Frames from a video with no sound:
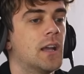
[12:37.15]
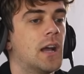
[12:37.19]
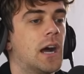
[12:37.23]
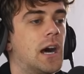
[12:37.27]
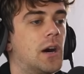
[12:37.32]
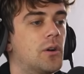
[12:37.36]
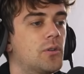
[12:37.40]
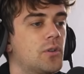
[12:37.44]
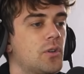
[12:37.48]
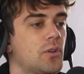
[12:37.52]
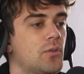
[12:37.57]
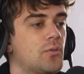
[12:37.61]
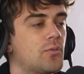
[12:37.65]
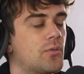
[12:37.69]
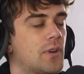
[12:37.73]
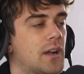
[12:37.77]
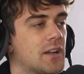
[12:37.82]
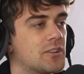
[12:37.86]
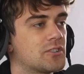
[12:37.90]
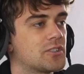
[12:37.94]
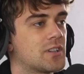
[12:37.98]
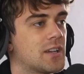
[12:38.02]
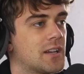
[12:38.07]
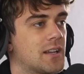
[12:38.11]
How do you
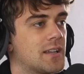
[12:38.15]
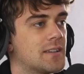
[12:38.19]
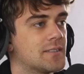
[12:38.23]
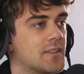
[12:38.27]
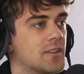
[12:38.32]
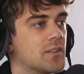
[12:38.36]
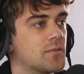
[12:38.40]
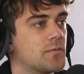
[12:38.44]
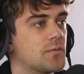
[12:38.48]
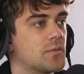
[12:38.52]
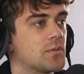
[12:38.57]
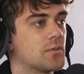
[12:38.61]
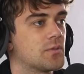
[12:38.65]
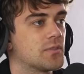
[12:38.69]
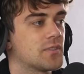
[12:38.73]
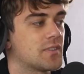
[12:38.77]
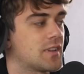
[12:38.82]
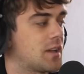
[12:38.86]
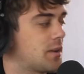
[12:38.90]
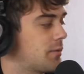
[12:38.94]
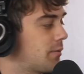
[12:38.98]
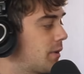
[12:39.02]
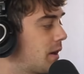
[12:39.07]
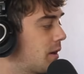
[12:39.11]
rationalize this for
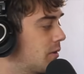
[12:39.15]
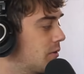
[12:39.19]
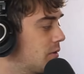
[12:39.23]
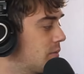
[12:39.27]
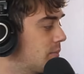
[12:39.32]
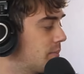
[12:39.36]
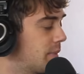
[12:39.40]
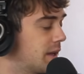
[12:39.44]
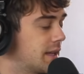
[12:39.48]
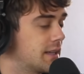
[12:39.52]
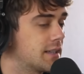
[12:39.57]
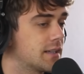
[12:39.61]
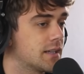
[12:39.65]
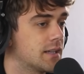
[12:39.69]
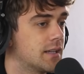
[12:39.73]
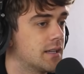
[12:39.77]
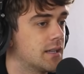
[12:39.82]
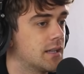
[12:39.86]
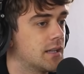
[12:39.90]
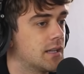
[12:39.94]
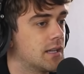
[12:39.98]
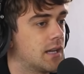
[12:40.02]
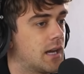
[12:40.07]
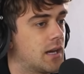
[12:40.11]
yourself? How do you make
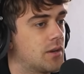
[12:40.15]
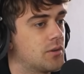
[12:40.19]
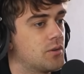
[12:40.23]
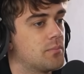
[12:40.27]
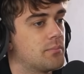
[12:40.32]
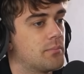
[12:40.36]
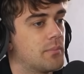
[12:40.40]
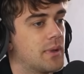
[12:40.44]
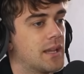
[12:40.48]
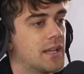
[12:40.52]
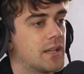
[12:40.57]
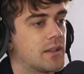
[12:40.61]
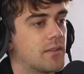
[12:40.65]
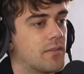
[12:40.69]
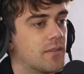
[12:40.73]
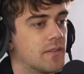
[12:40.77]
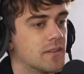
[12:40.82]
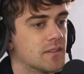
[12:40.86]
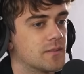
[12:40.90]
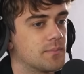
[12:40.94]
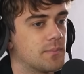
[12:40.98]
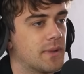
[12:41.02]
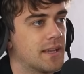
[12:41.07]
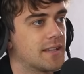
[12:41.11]

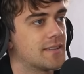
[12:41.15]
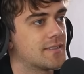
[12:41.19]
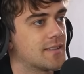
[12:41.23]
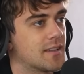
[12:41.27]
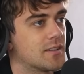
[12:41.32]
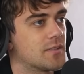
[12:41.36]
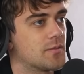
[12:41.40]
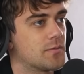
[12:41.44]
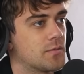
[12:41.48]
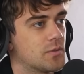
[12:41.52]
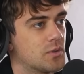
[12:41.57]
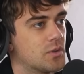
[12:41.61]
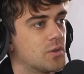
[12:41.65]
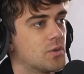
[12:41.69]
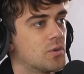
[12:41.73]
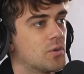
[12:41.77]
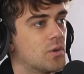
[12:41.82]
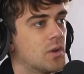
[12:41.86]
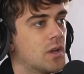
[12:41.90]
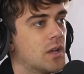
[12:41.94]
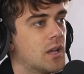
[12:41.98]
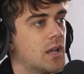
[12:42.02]
this make sense for you?